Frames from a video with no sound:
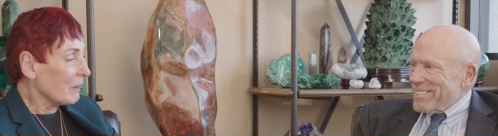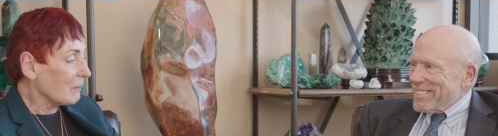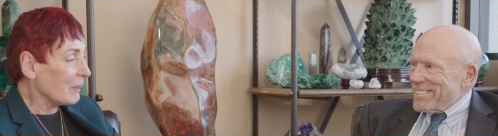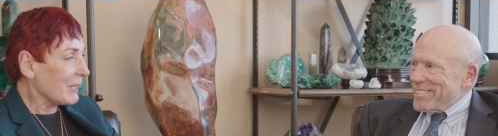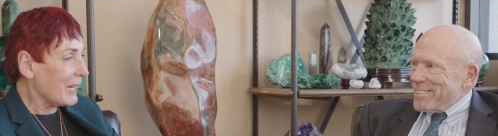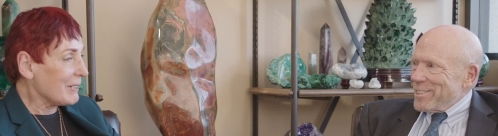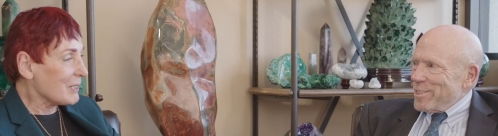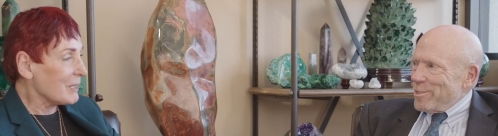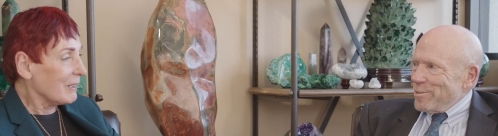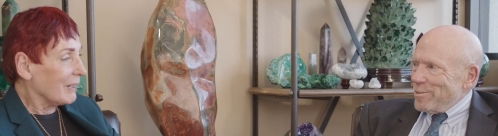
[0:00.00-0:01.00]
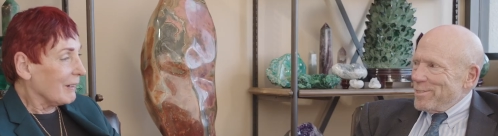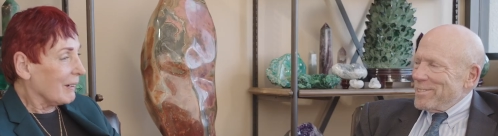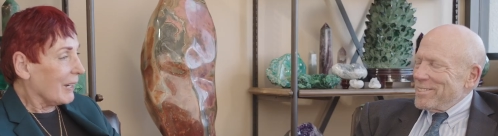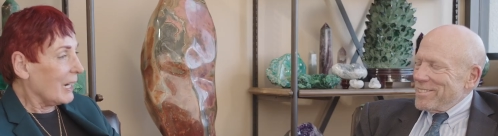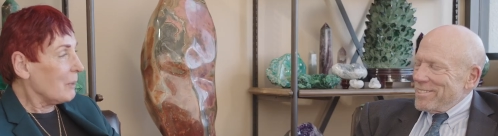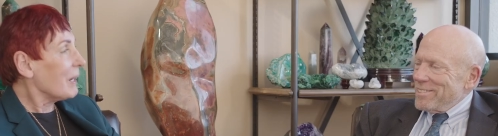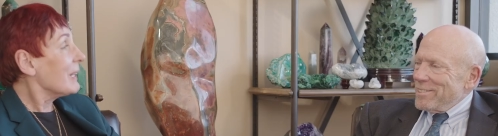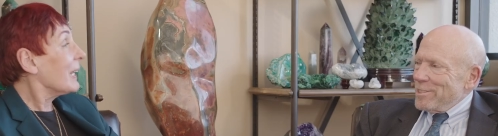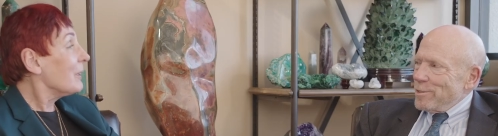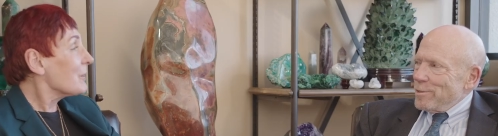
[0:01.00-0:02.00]
Speaker 1: Well, thanks. Anyway,
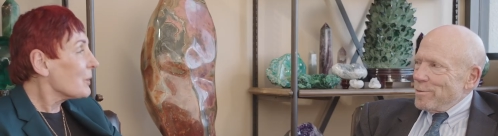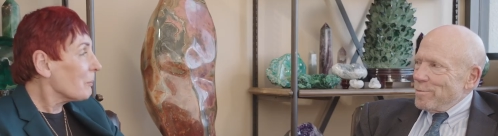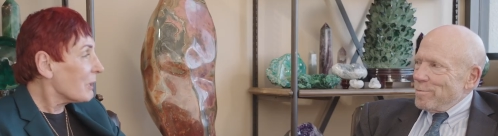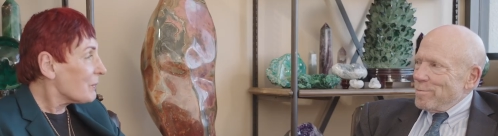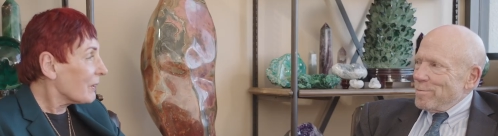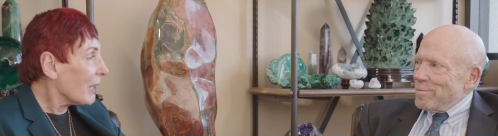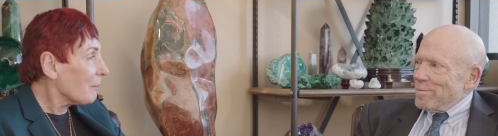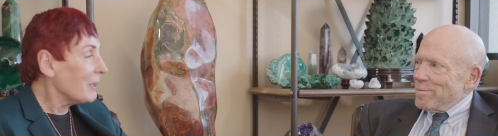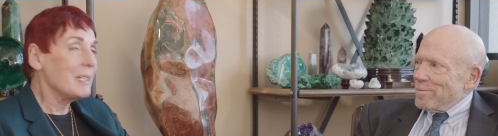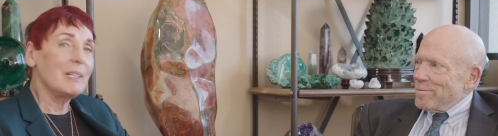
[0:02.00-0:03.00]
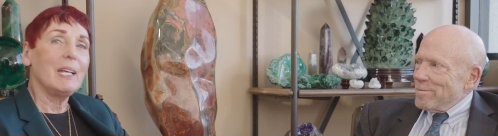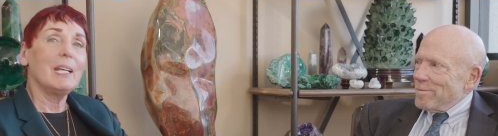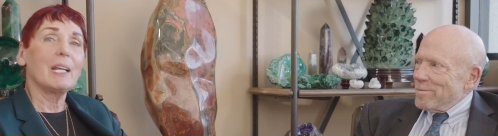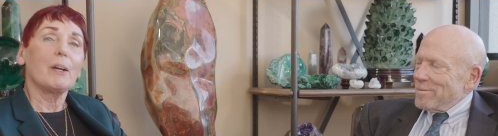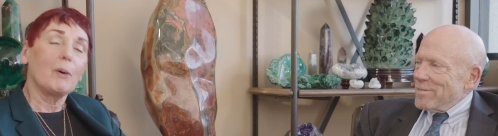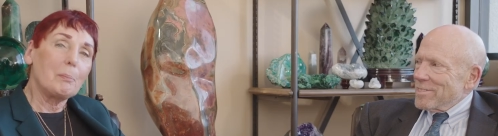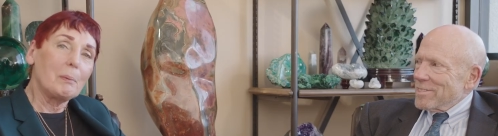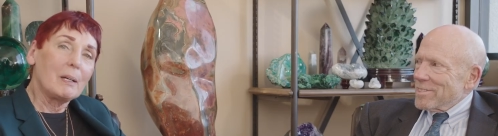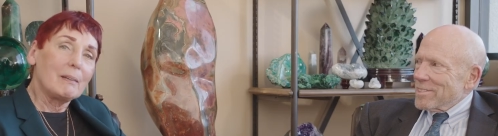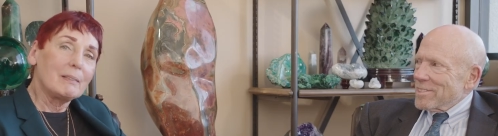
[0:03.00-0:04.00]
thank you so much for coming today, and I hope
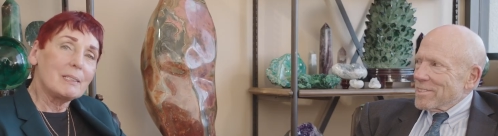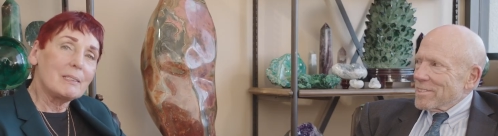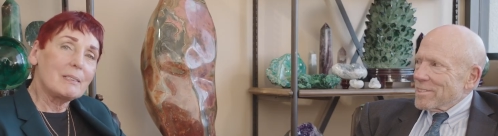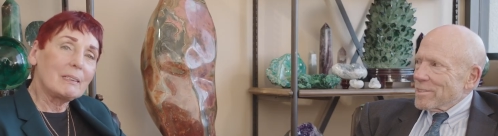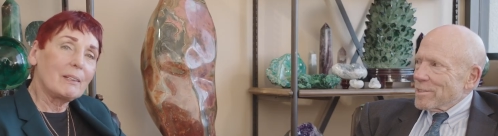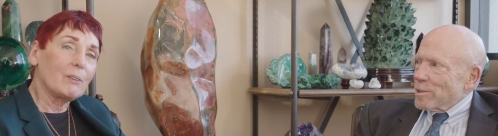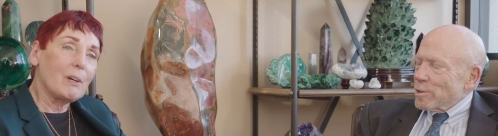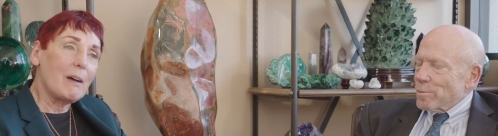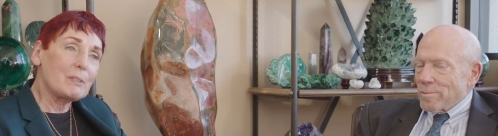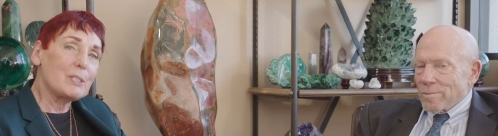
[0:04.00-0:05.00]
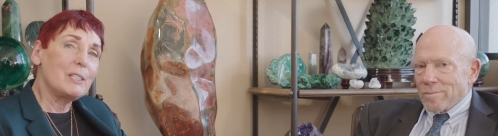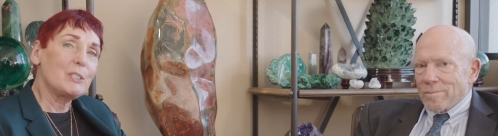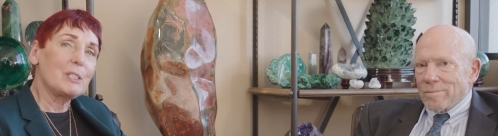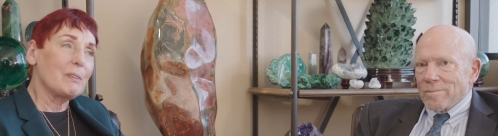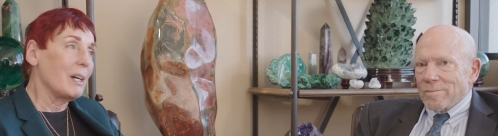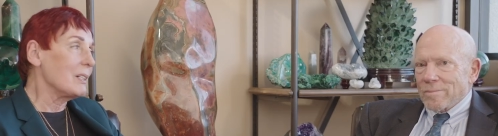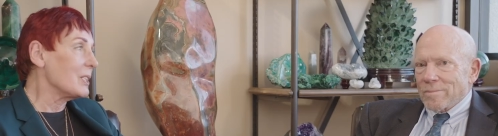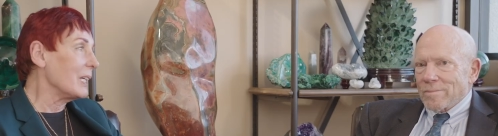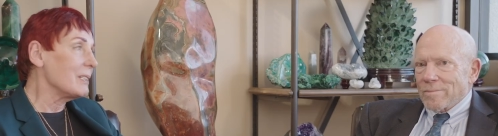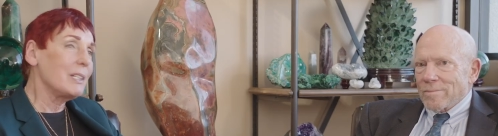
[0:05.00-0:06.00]
this little conversation of ours
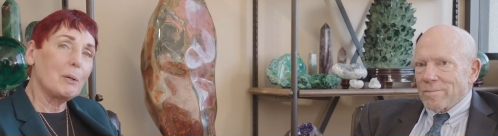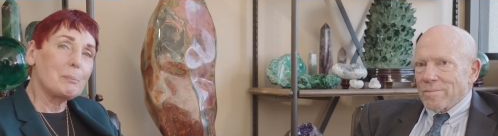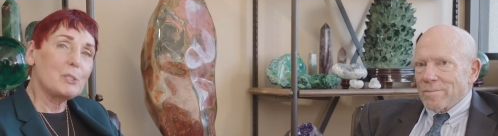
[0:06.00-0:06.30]
has helped